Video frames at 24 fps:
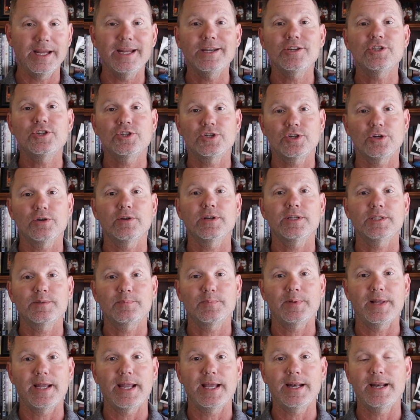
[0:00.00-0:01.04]
insurance
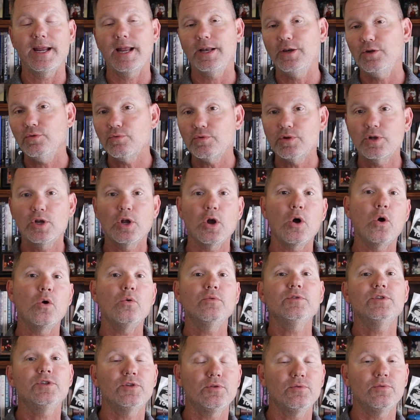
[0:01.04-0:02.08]
plan and you
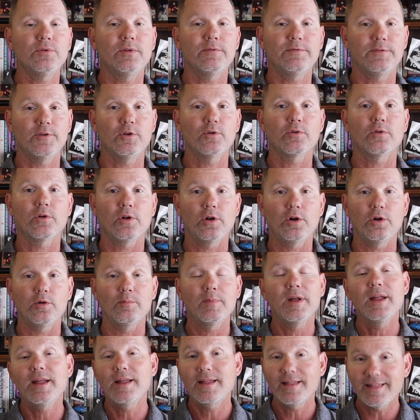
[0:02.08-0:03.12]
go to the funeral
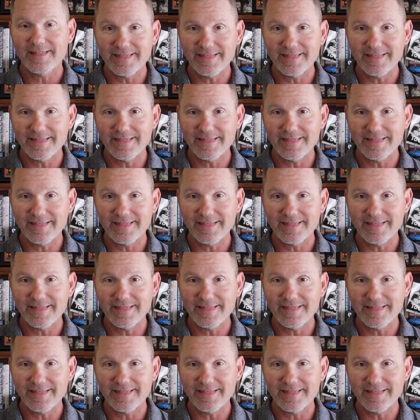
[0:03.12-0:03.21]
home,